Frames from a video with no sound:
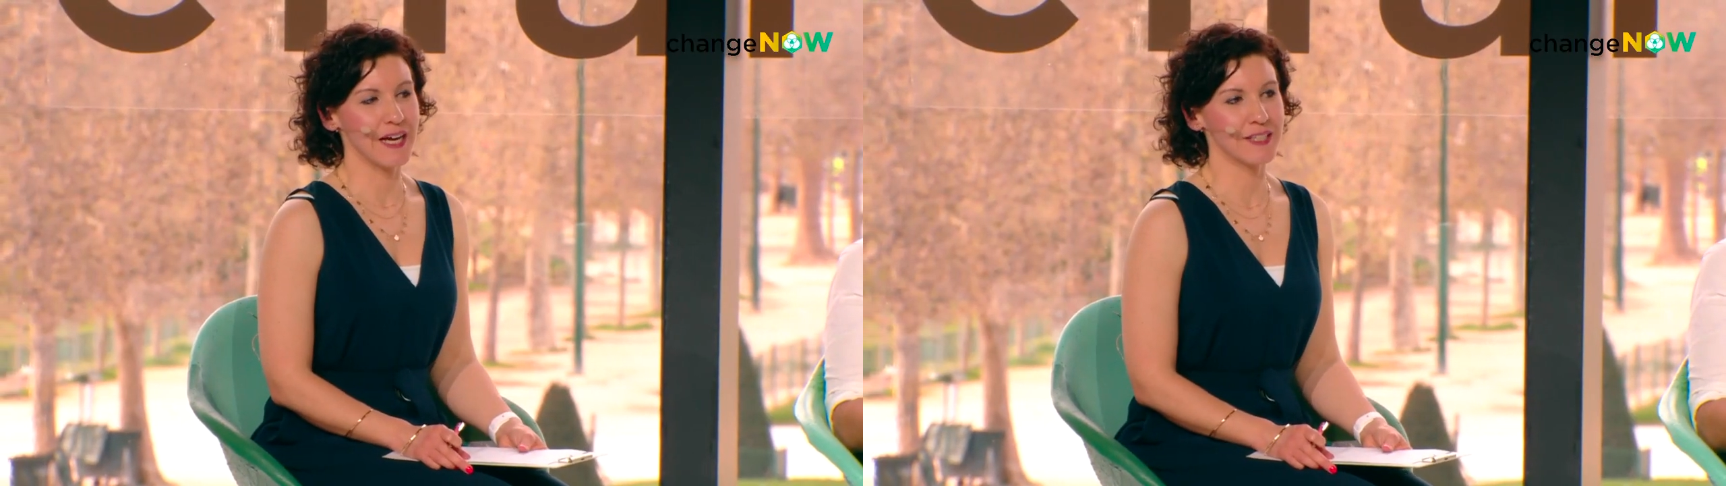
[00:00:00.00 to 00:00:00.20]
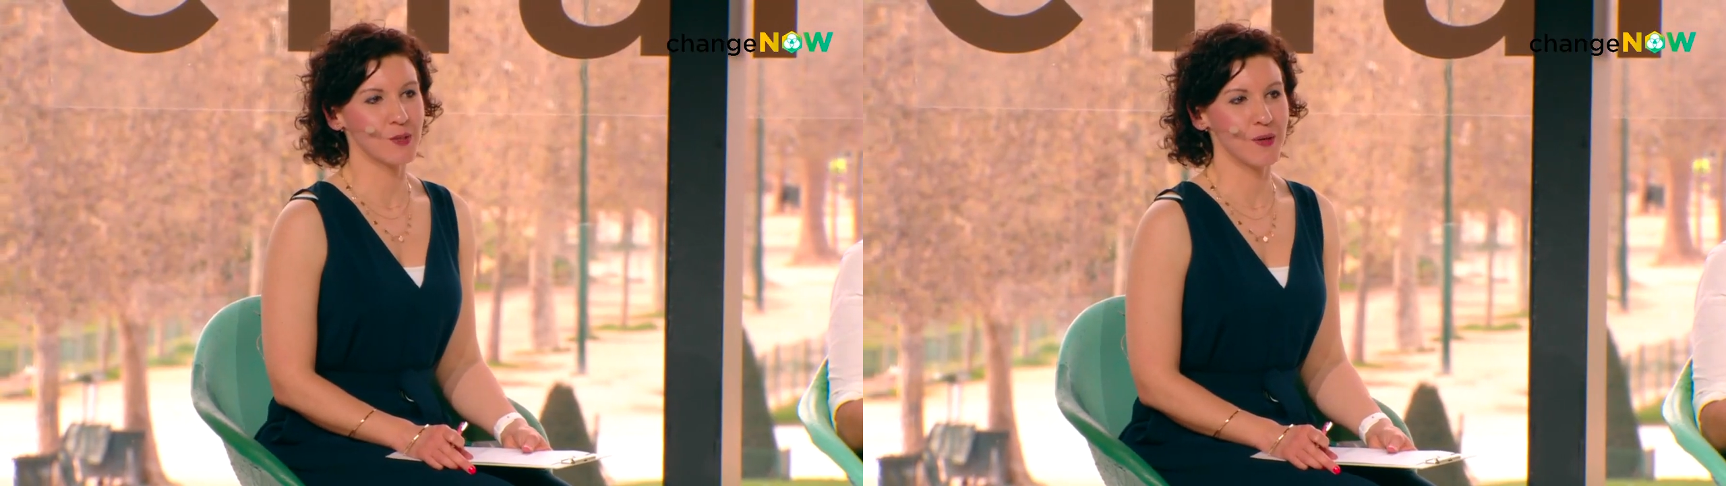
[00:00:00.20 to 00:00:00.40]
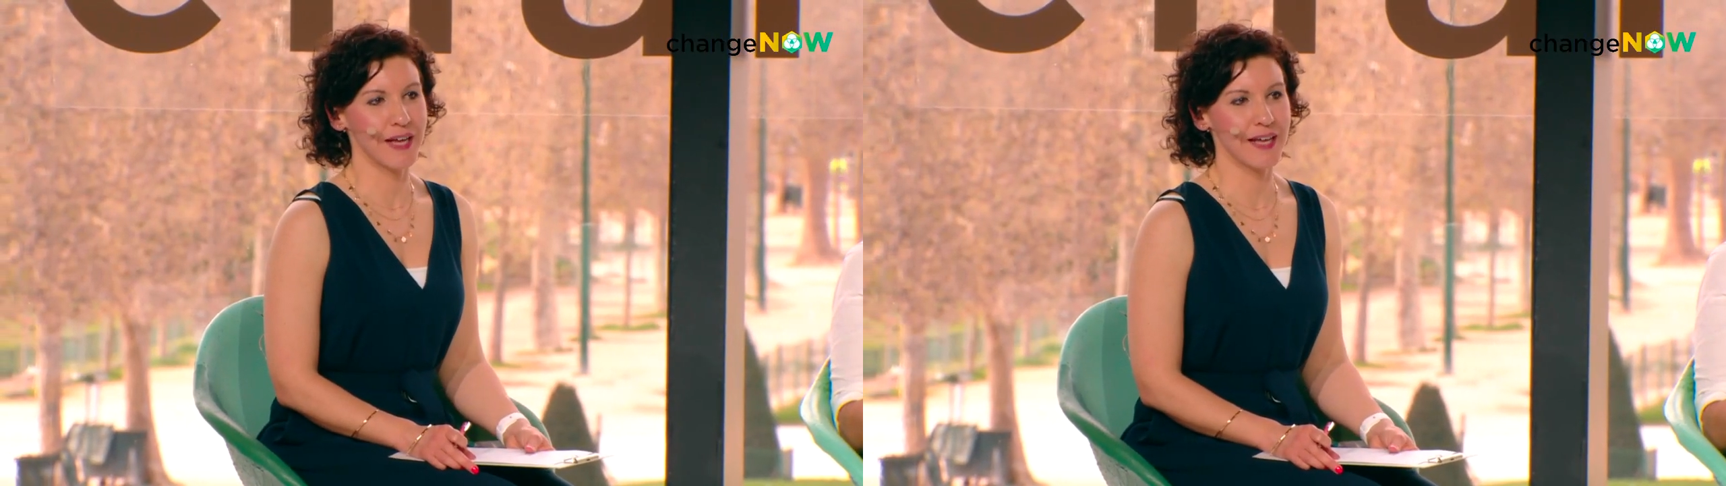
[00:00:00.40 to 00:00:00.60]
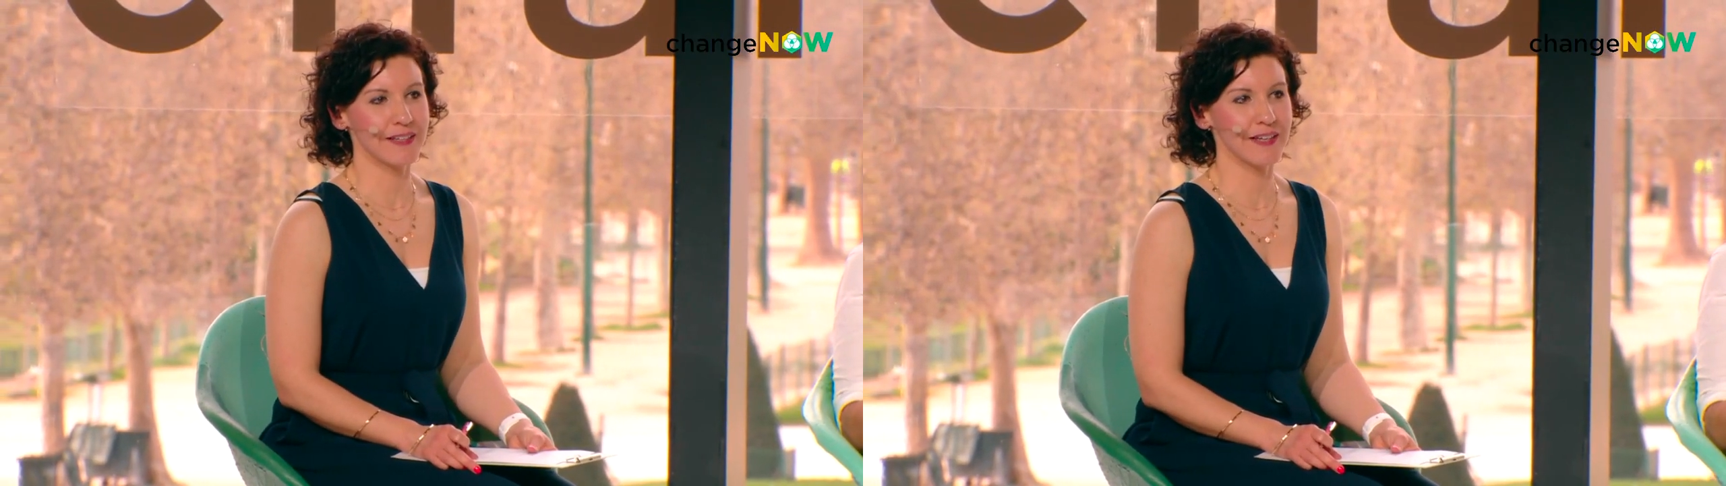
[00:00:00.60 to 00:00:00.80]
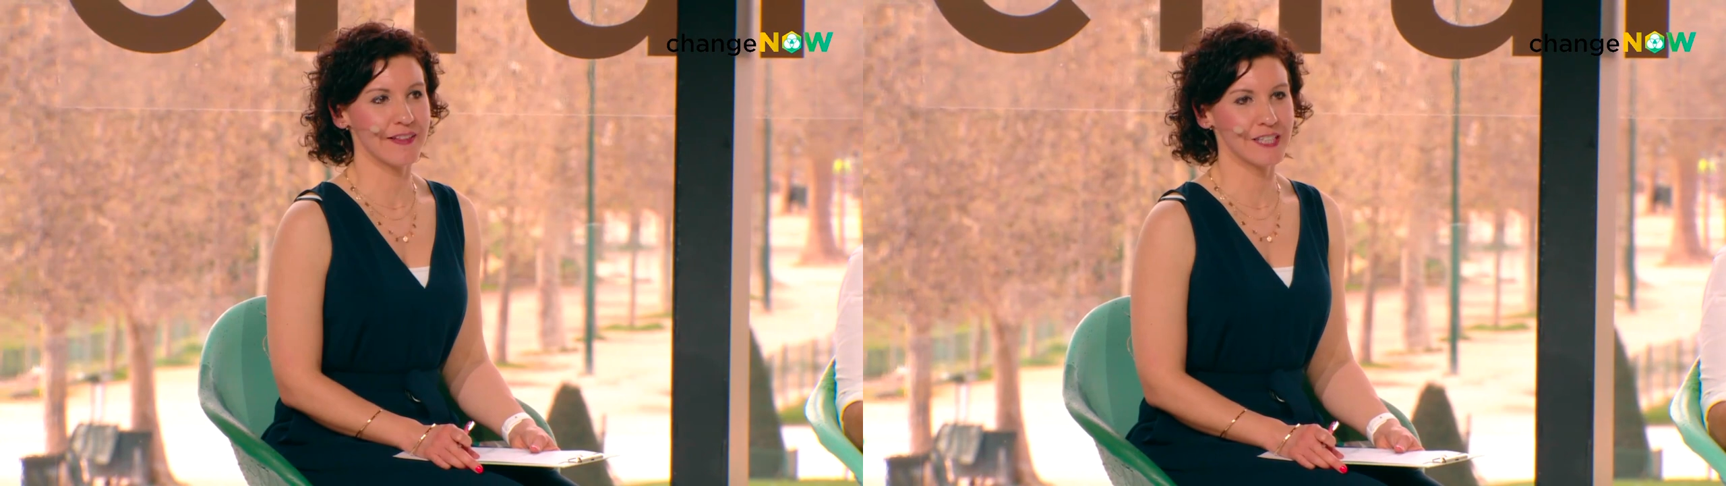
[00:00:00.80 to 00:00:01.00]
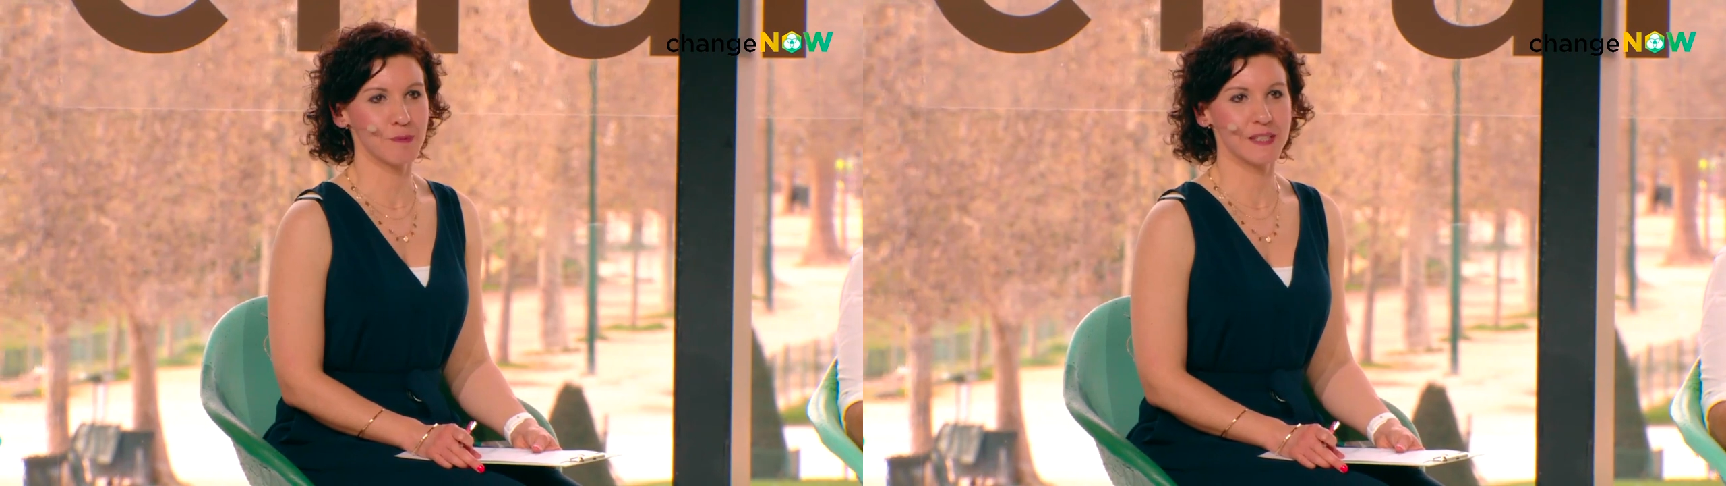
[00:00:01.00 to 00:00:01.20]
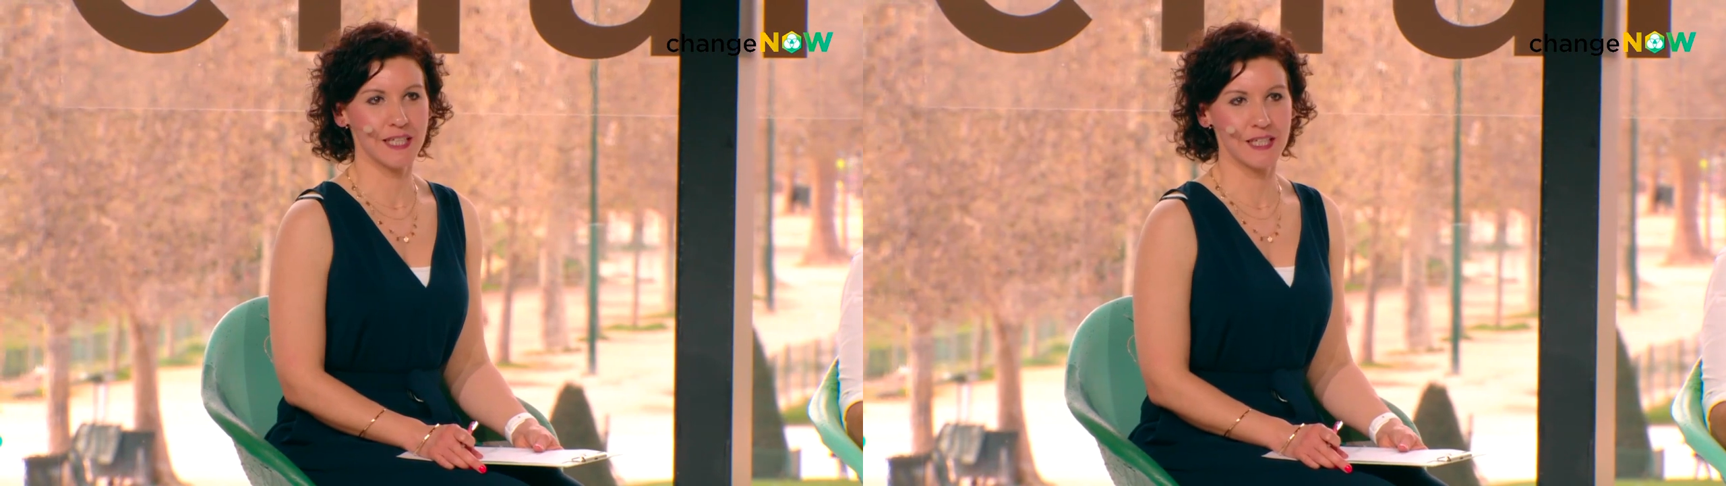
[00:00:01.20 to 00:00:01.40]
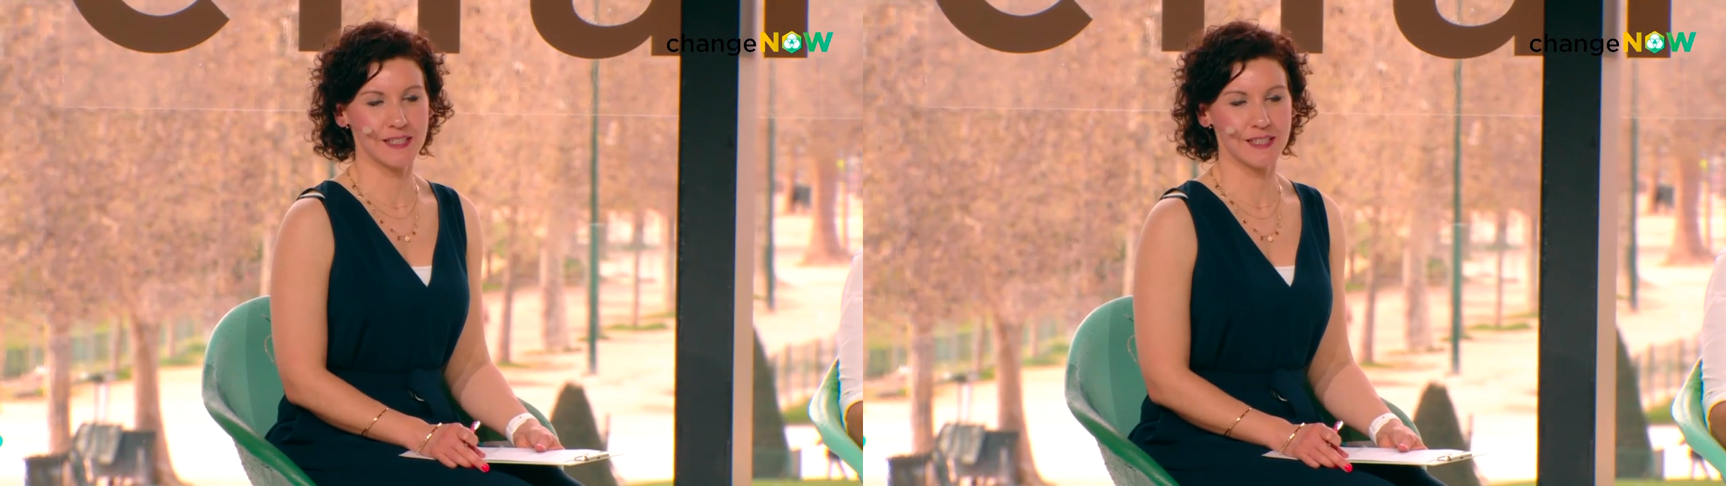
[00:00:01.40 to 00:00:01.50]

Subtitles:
to an end this particular